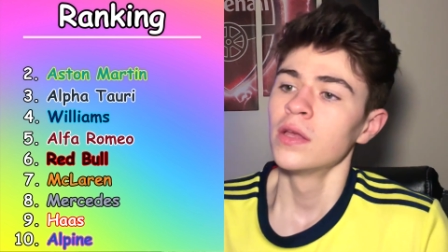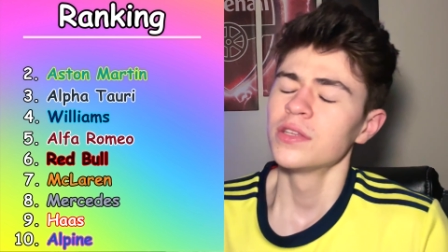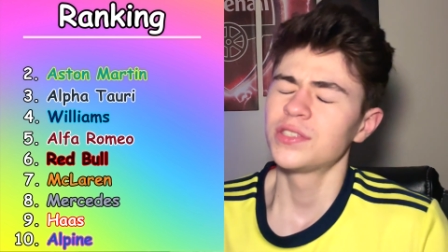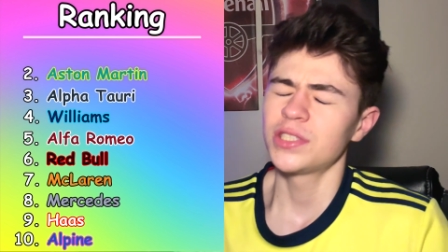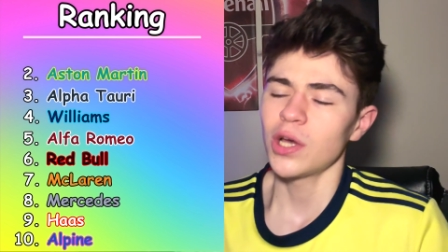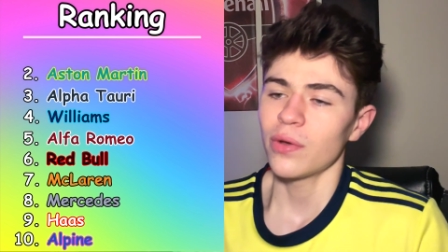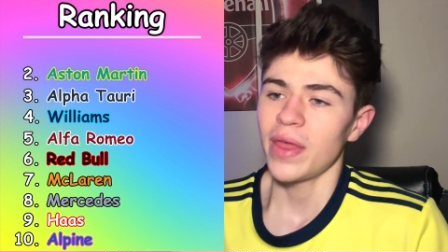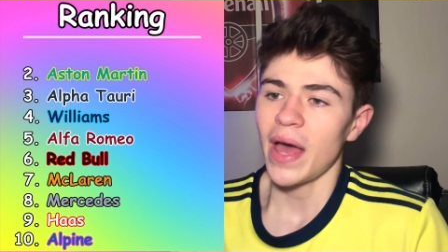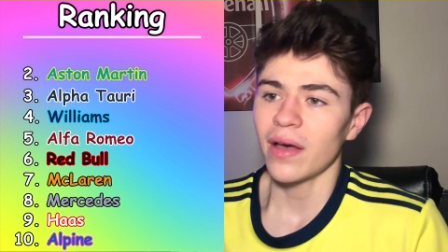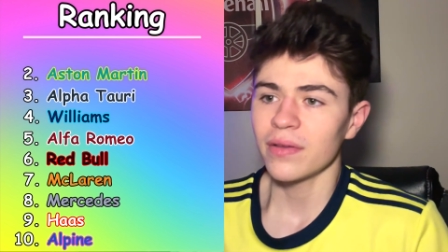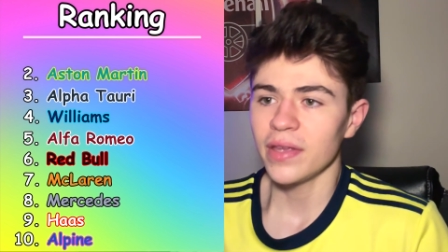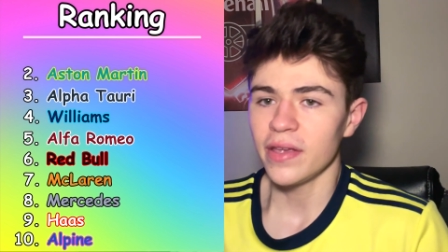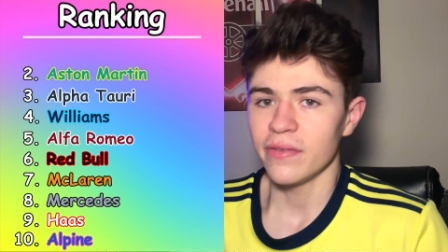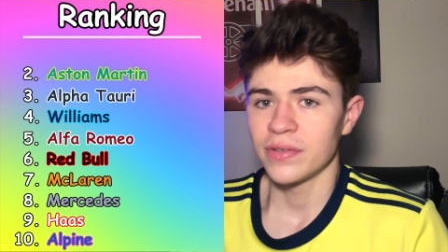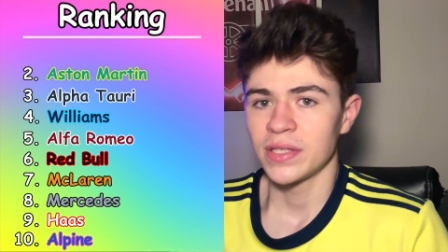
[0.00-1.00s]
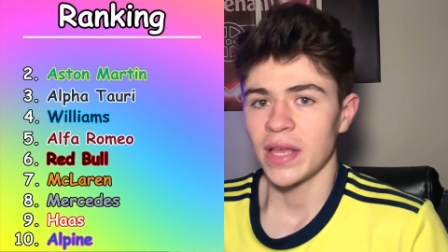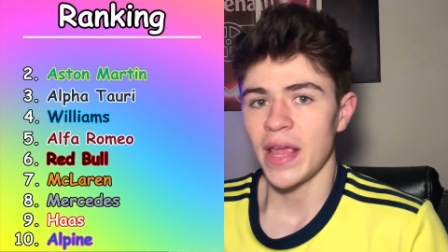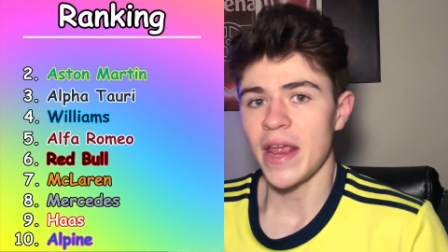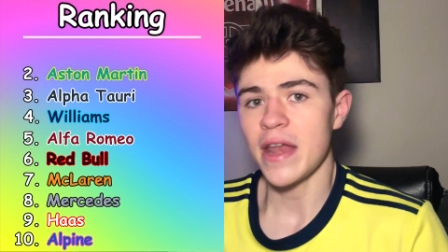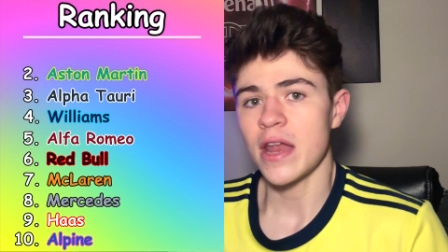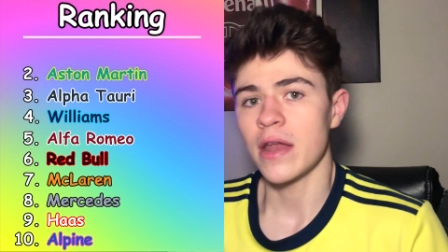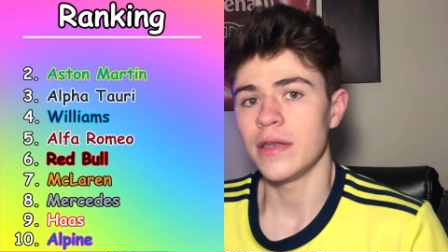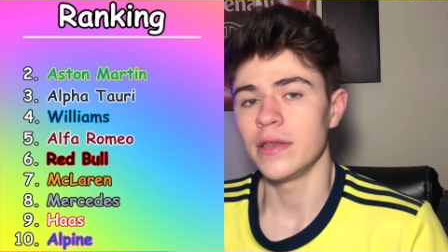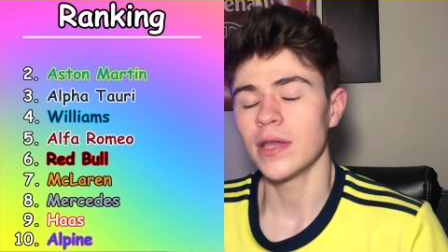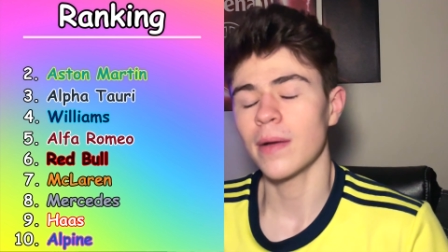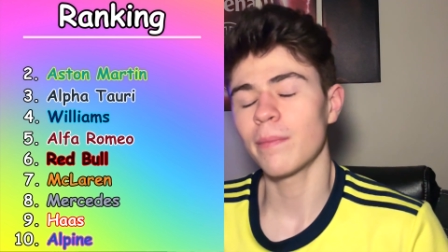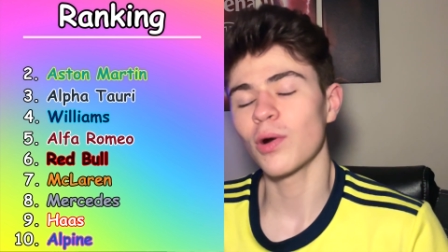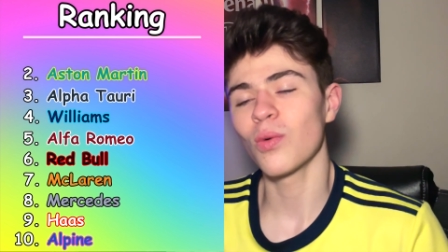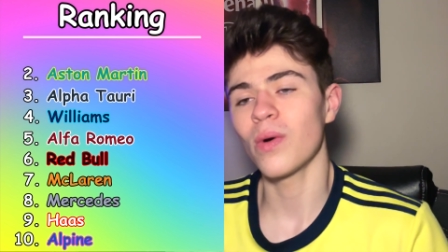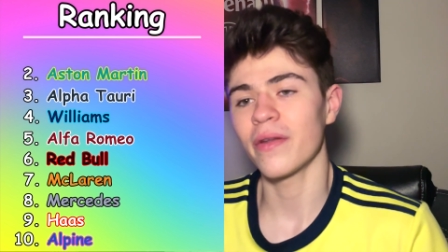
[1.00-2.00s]
So that leaves in
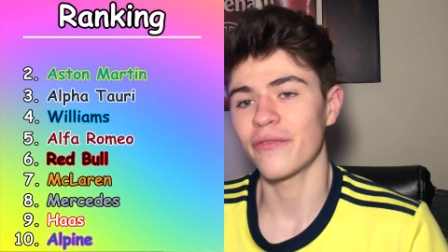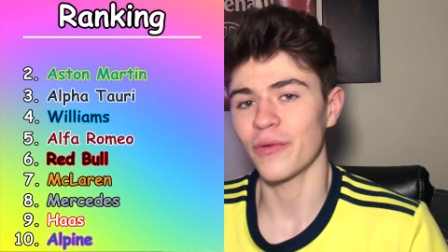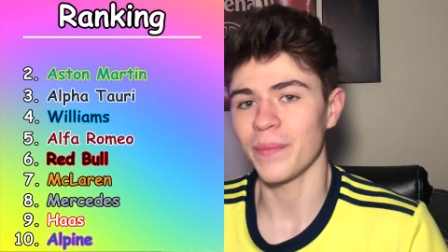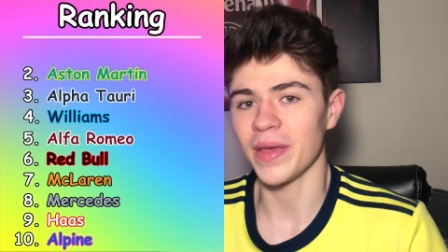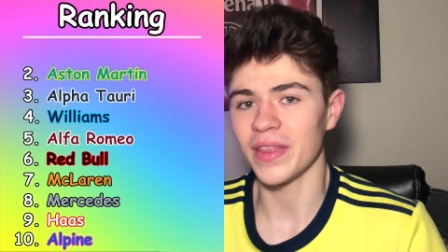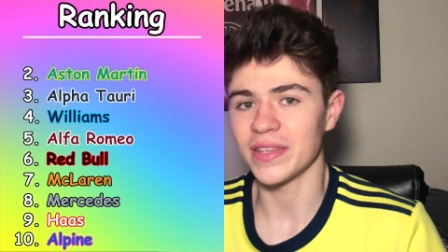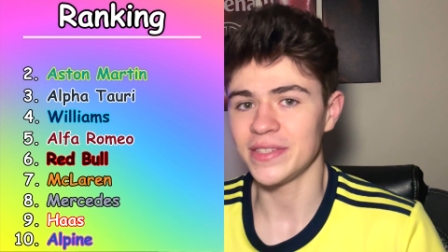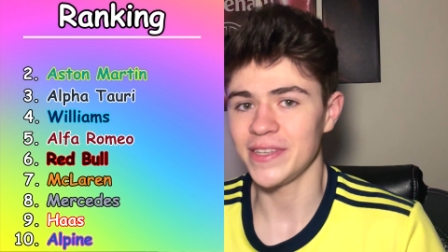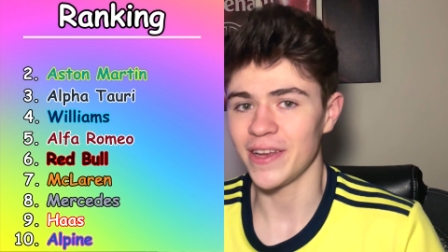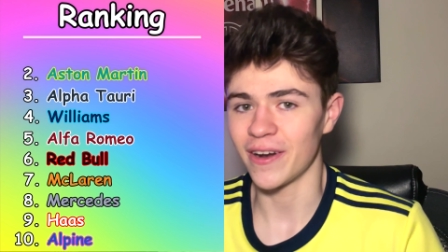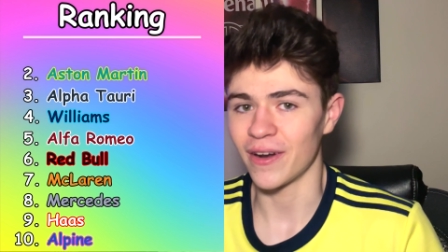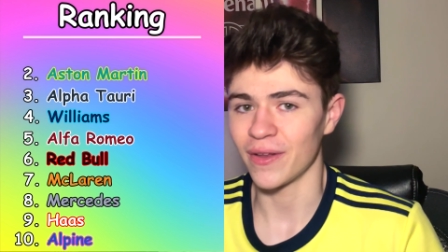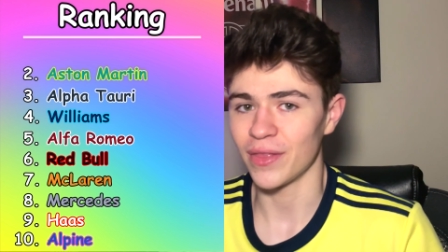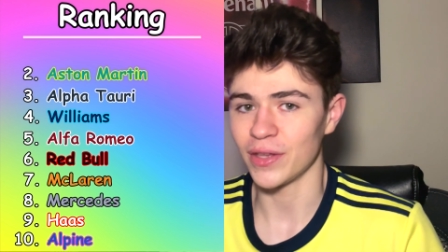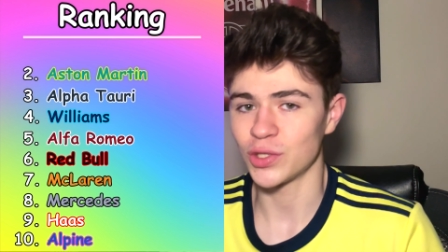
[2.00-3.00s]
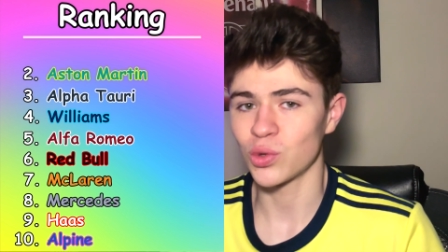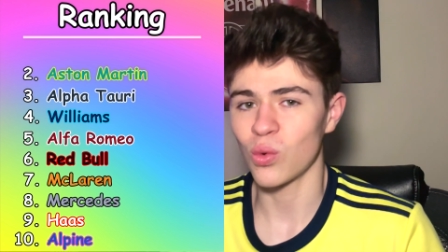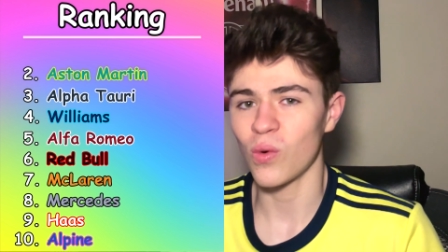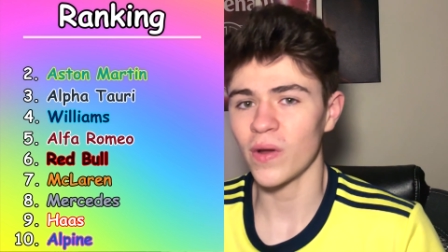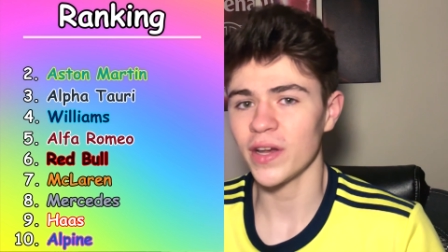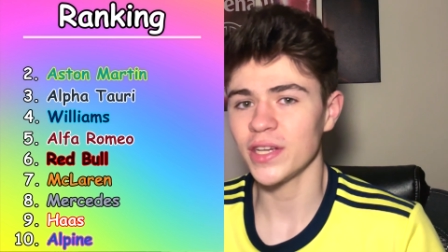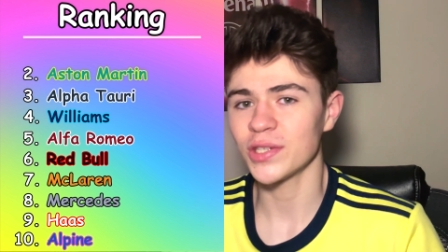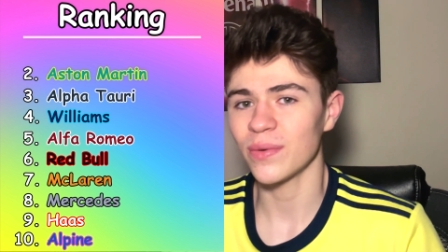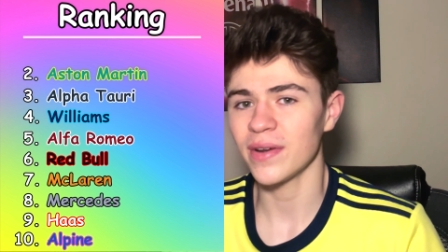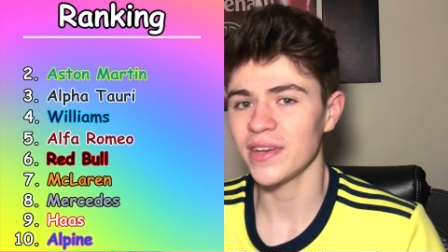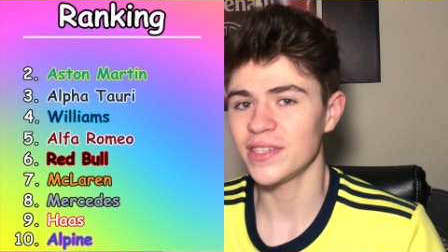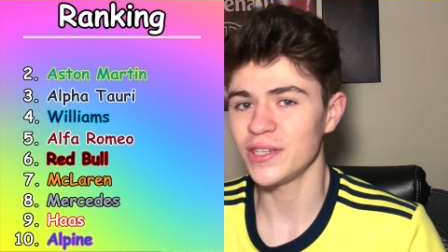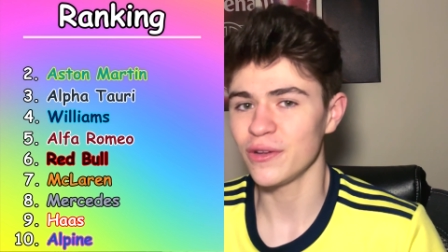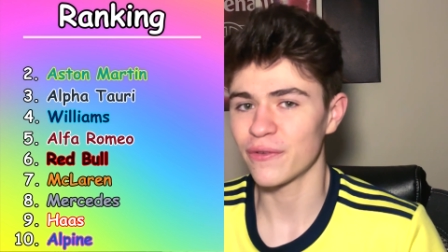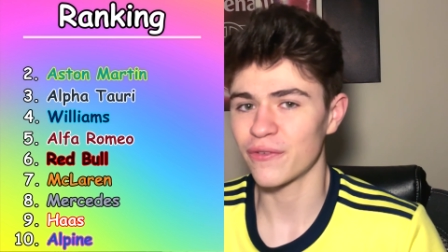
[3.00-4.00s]
number 1 for me this year, the
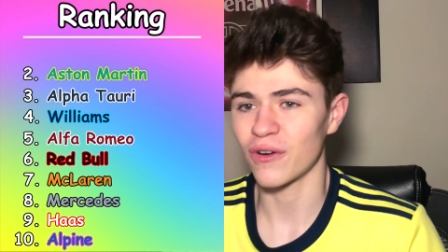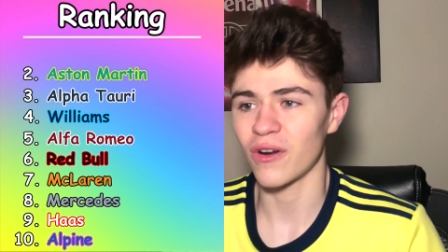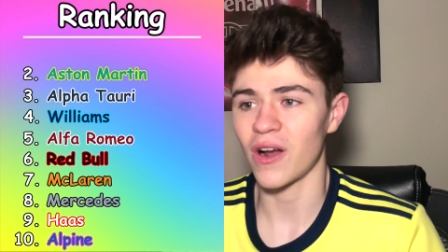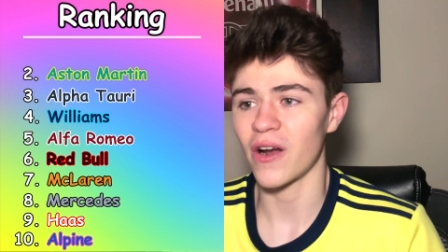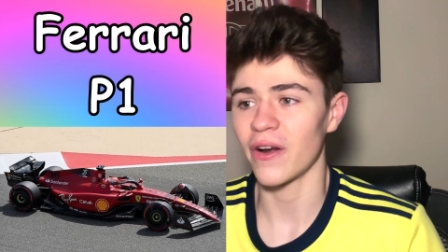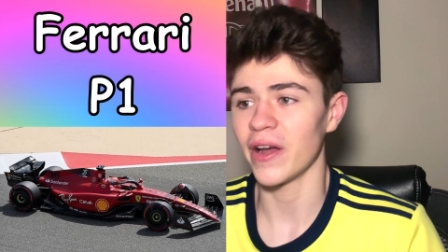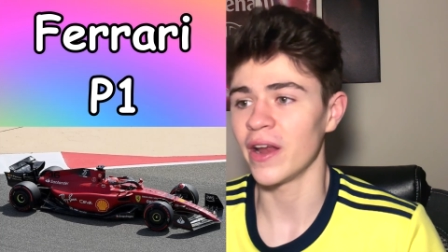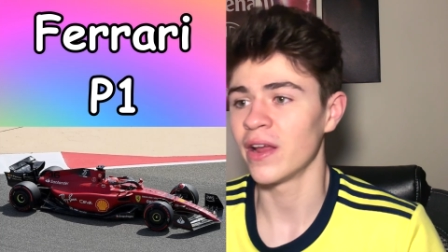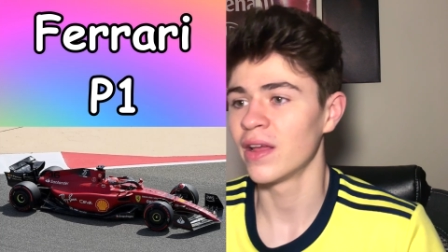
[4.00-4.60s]
2022 Ferrari.